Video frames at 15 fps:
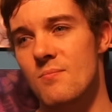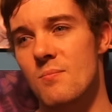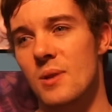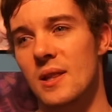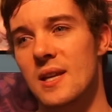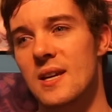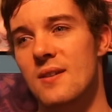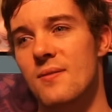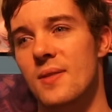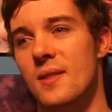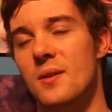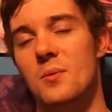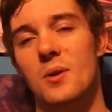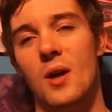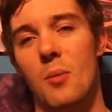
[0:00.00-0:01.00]
believe that
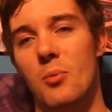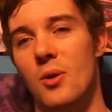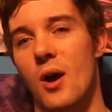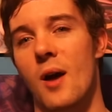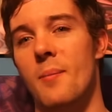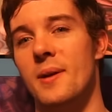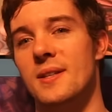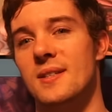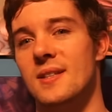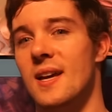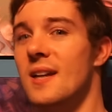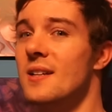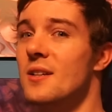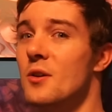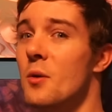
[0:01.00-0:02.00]
there were a couple comments
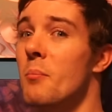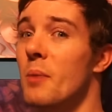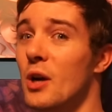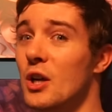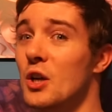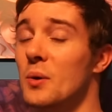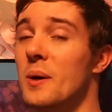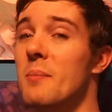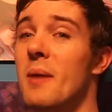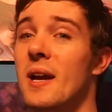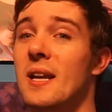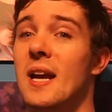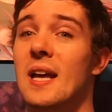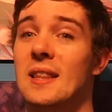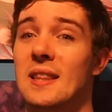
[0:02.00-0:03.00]
that, you know, Mercury
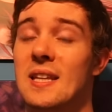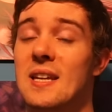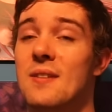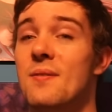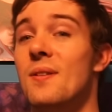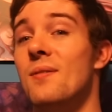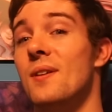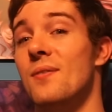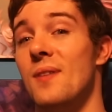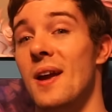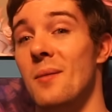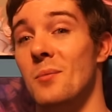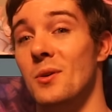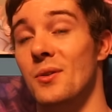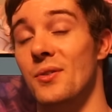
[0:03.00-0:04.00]
might not leave even if
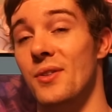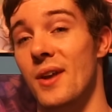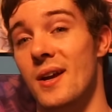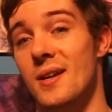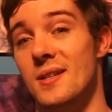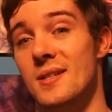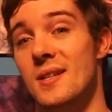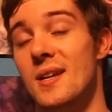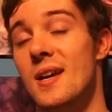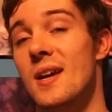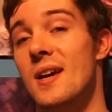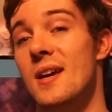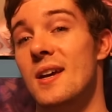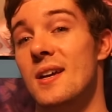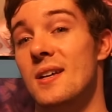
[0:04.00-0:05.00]
Emerald does.
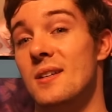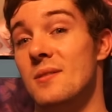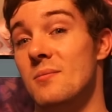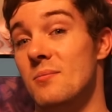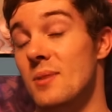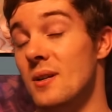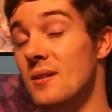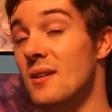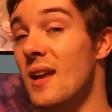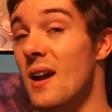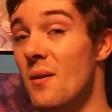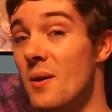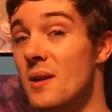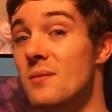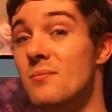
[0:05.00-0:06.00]
But
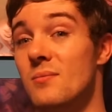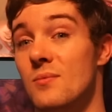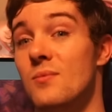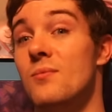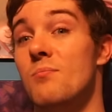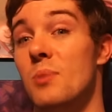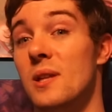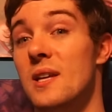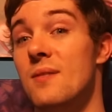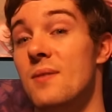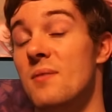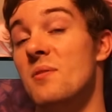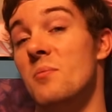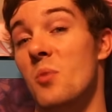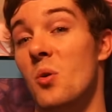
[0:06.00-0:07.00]
now I believe
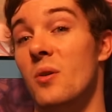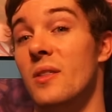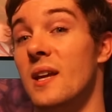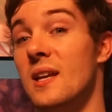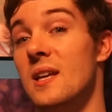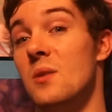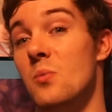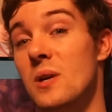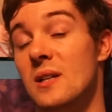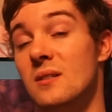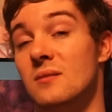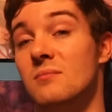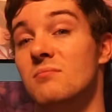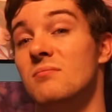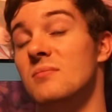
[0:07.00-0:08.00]
even more that he
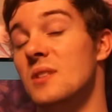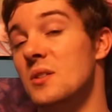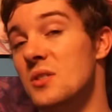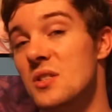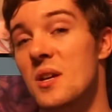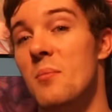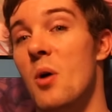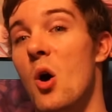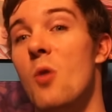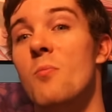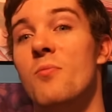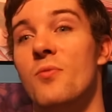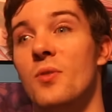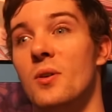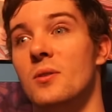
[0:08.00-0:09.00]
will. There's some
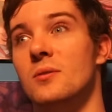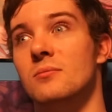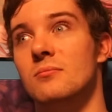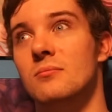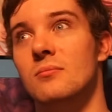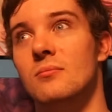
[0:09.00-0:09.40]
hope for